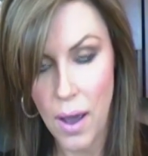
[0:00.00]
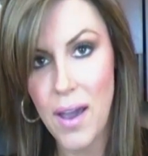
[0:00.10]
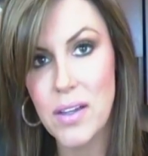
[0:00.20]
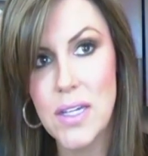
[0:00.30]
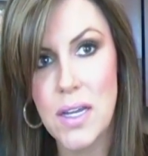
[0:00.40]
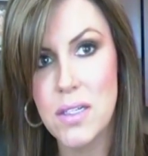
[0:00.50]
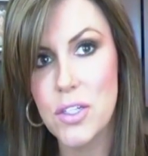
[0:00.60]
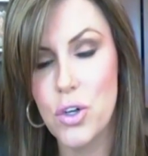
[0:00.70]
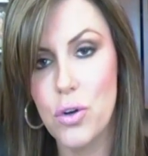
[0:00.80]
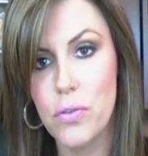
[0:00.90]
I tend
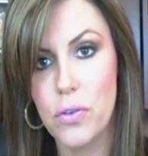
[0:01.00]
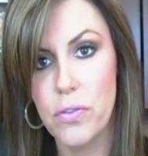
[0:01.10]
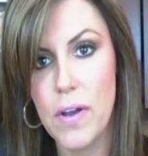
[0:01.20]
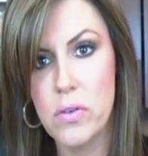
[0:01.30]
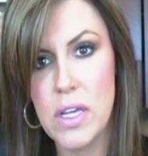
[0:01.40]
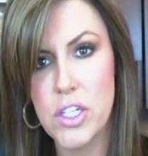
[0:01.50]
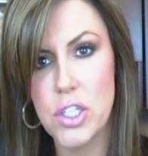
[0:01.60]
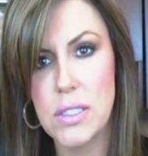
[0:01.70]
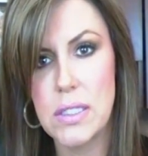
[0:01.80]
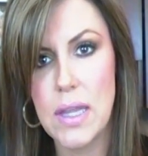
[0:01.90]
to go for
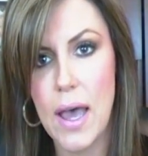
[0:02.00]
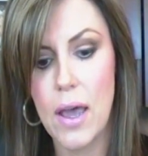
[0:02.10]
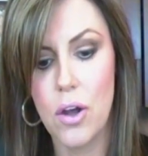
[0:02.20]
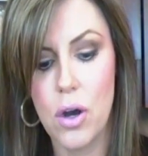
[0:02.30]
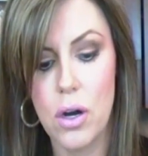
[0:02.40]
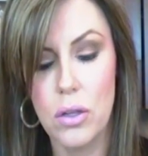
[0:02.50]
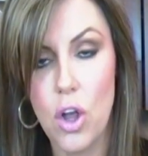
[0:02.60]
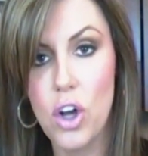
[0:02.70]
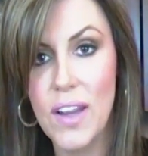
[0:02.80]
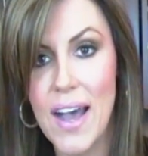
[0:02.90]
foundations that are
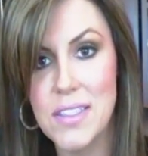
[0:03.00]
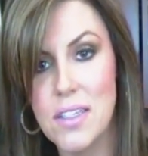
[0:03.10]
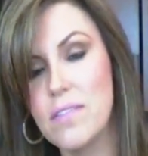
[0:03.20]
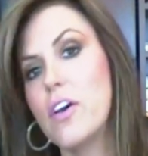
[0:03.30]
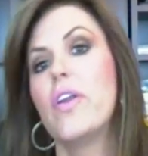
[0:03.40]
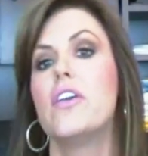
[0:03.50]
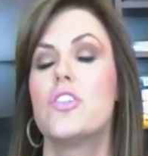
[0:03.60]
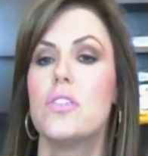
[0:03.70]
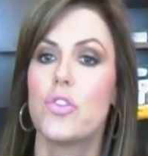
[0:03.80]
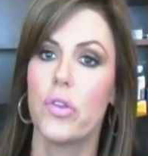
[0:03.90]
long-lasting
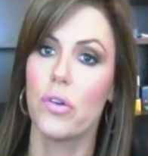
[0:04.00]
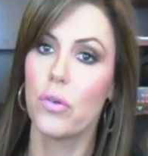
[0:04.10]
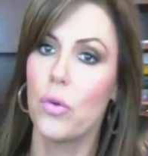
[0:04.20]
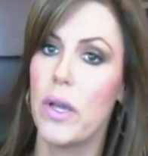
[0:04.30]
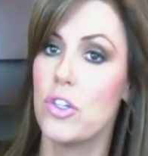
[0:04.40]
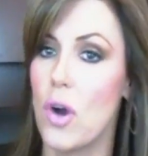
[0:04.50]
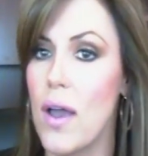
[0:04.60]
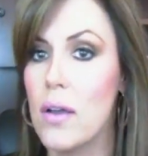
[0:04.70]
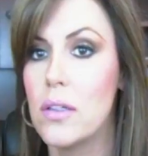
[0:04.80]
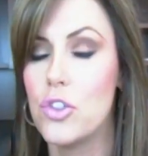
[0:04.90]
foundations, so they're quite
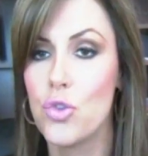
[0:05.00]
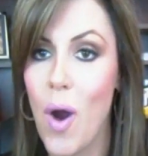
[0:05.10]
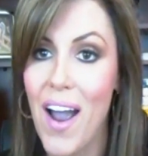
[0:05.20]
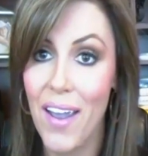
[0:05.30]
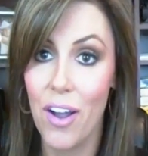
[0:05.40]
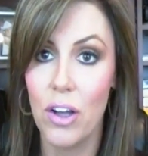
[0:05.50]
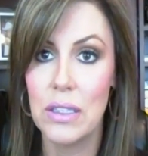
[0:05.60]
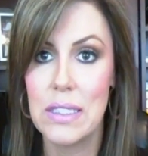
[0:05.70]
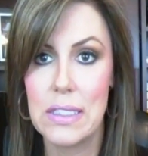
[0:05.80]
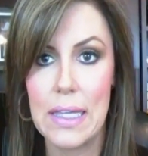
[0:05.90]
dry
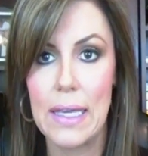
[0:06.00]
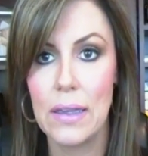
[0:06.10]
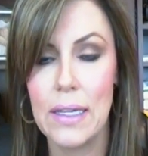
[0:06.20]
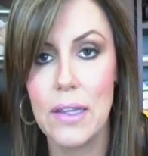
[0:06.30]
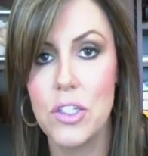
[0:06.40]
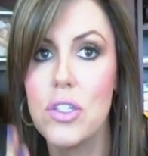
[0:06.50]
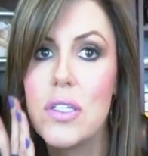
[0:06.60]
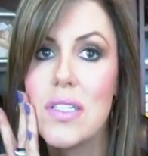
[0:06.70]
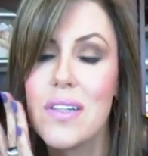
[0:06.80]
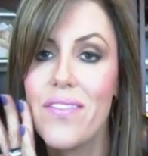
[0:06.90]
on the skin. Like
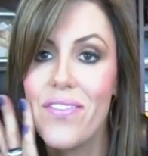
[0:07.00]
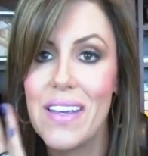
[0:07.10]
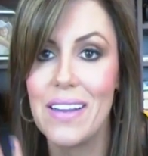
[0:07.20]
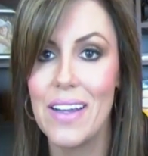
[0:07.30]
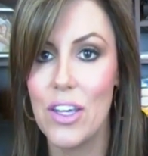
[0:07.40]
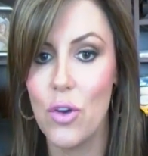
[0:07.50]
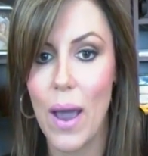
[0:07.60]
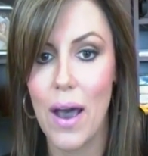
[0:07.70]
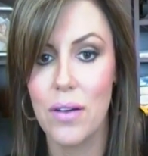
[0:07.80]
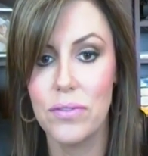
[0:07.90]
it doesn't feel like you
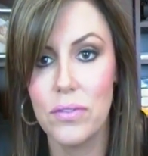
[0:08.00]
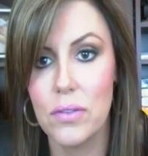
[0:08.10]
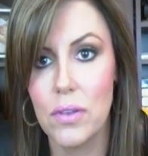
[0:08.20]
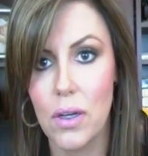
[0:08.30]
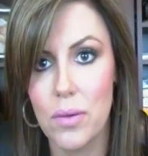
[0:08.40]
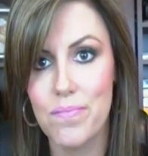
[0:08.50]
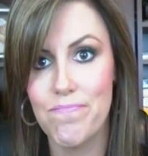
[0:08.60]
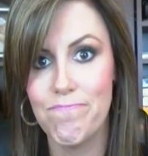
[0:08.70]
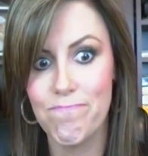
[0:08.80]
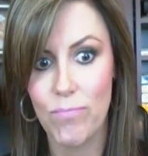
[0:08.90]
have
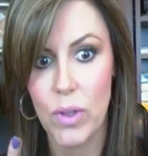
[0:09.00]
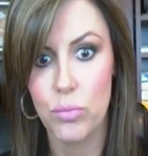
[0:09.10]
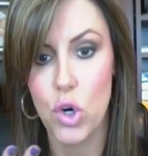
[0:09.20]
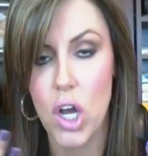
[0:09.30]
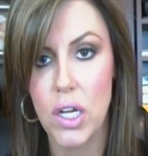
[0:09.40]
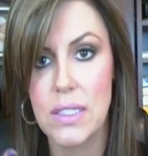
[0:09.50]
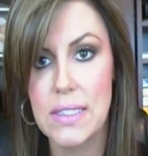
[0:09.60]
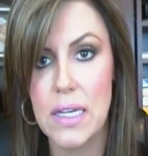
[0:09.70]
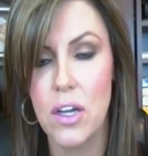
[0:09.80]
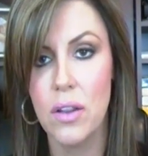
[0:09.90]
products
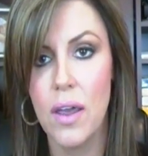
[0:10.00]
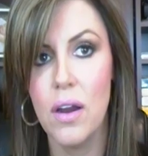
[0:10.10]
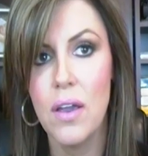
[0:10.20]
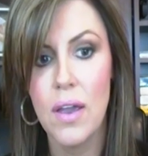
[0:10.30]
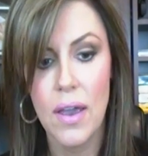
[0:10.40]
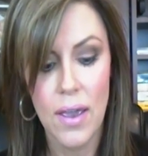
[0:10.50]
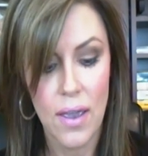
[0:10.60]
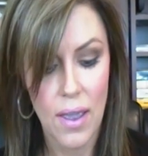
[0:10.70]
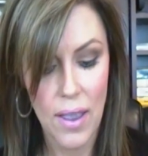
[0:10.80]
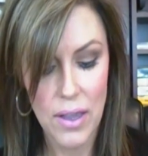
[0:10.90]
sitting on there.
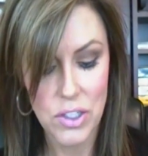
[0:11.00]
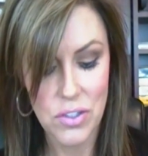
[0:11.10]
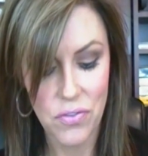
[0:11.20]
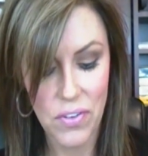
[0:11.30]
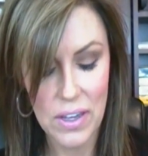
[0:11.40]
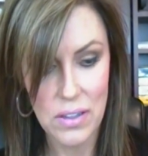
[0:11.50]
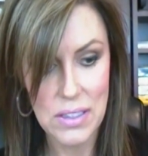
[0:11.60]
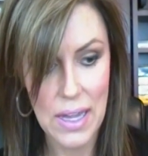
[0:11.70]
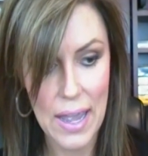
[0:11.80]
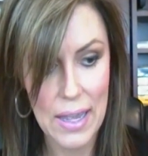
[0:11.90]
It just
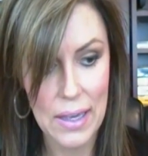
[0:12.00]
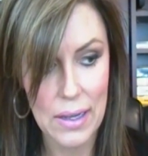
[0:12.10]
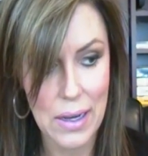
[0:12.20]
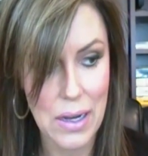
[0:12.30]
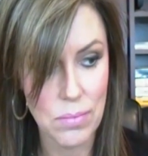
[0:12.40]
feels like